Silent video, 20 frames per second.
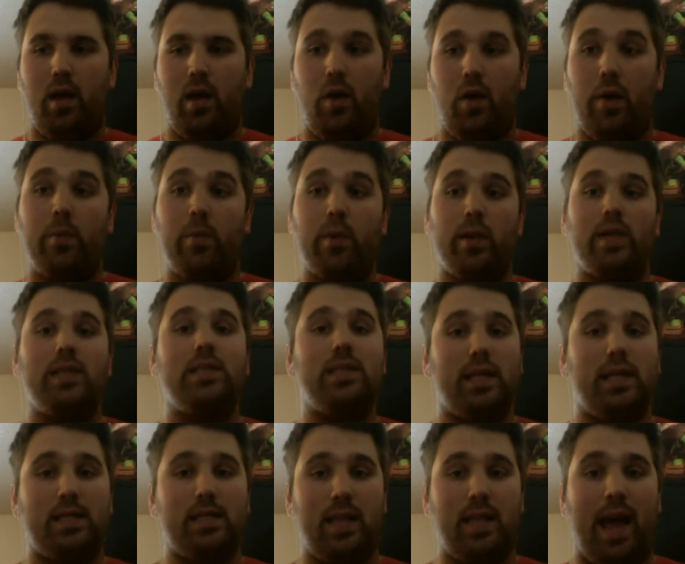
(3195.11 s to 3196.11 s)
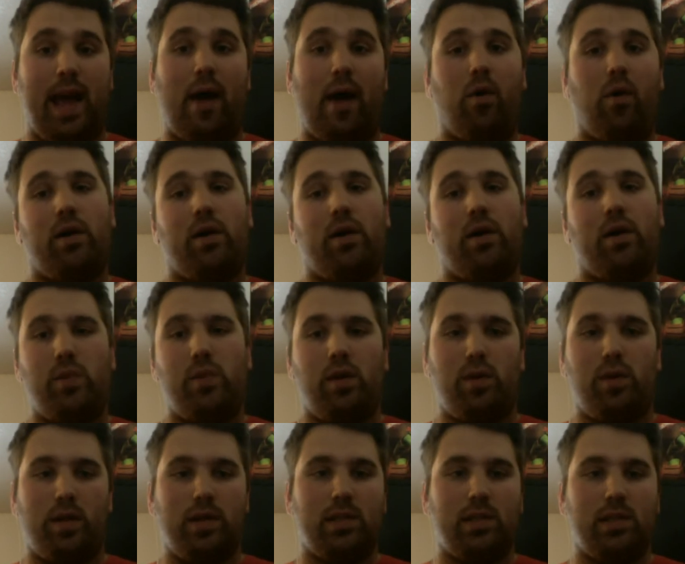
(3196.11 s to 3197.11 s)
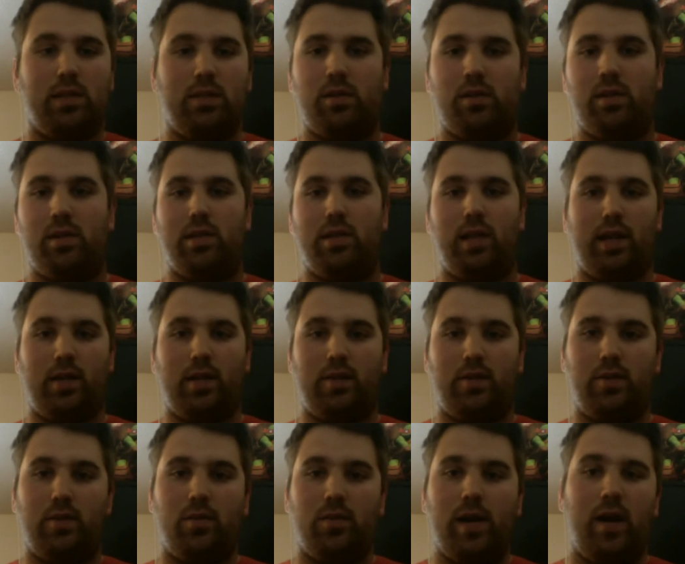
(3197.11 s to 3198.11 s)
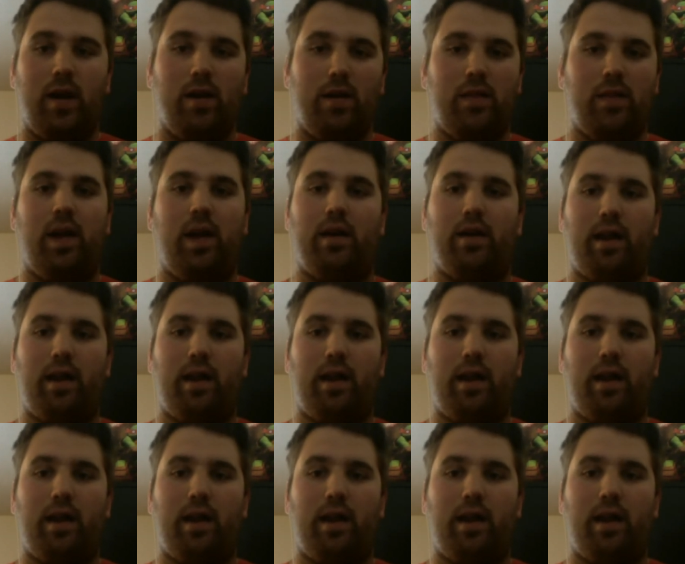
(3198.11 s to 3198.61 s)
or I mean, we're going to stick to the hour, because we don't want this to turn into like a 2-3 hour thing.